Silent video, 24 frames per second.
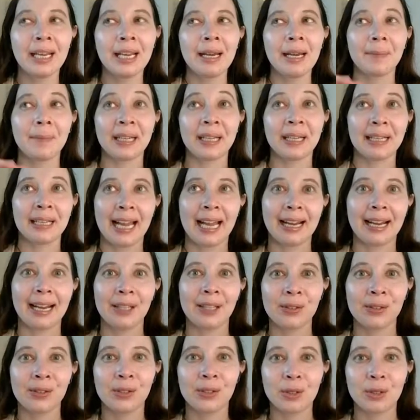But yeah, I
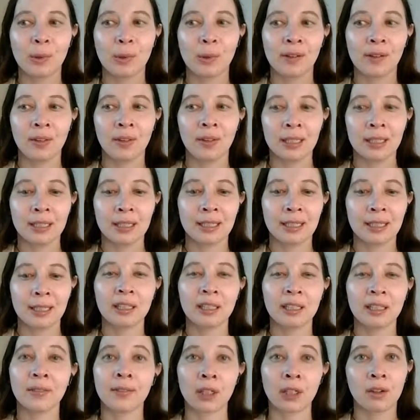used one of the City
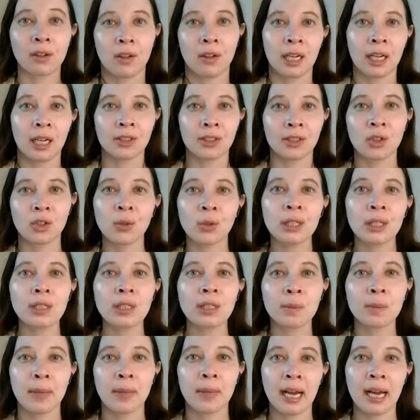Living garage doors
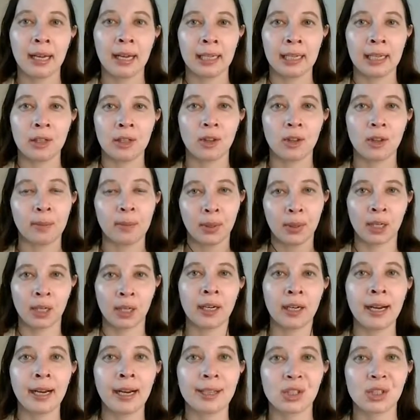behind the
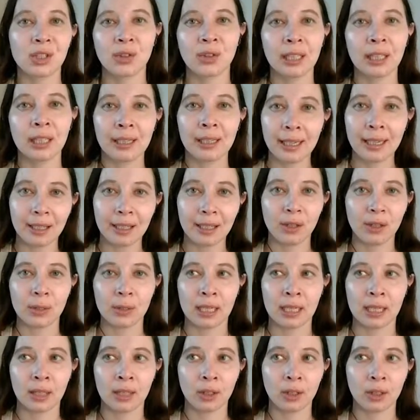bar. I just really like
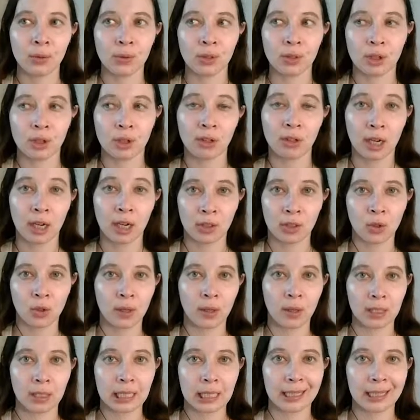using those garage
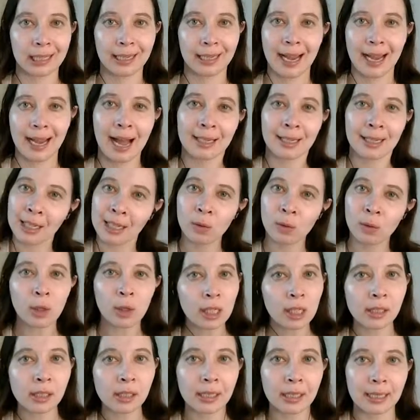doors as like accent
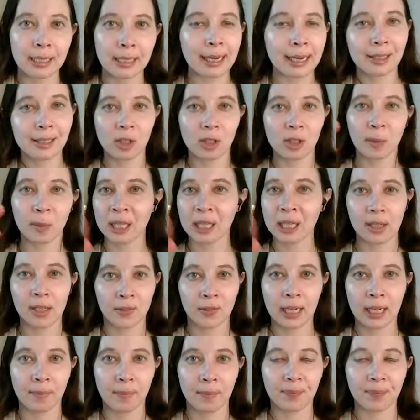walls because it has so many
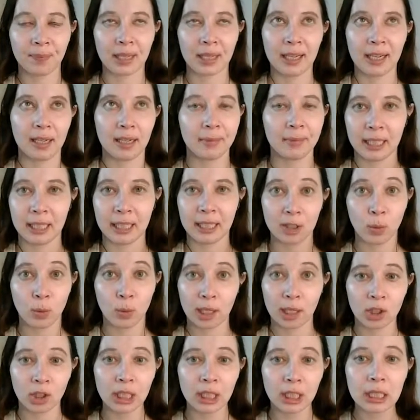different like
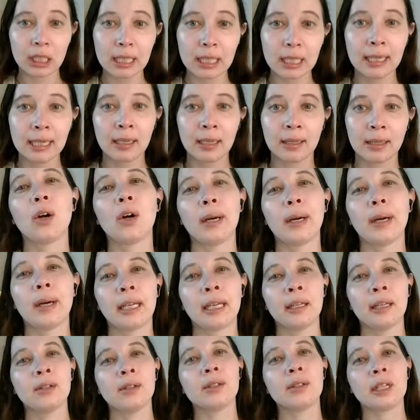swatches. Oh, and I
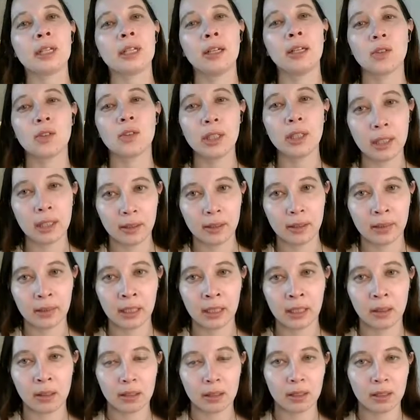used Country
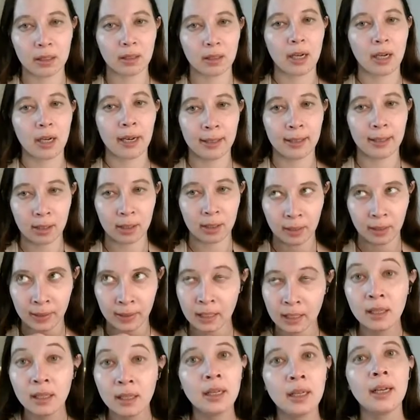Living, also Cottage
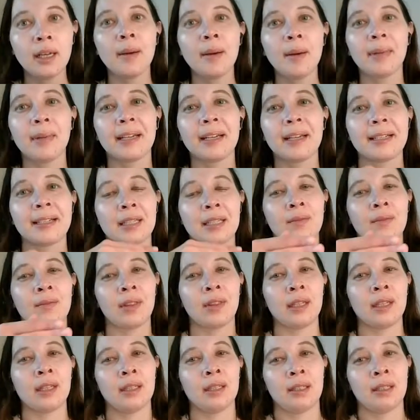Living, because of
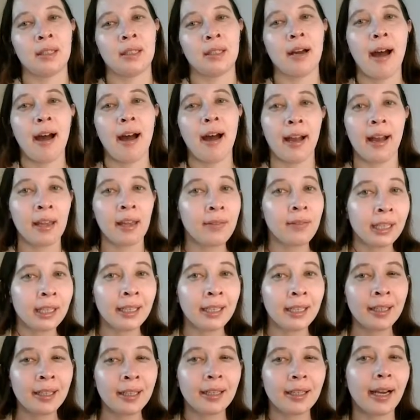the
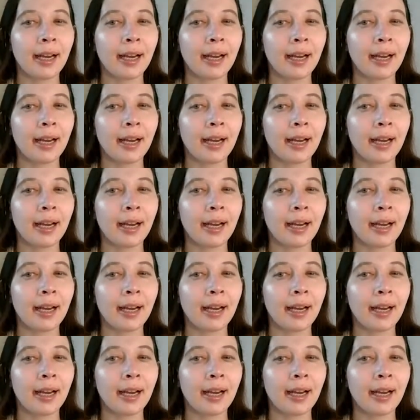ivy.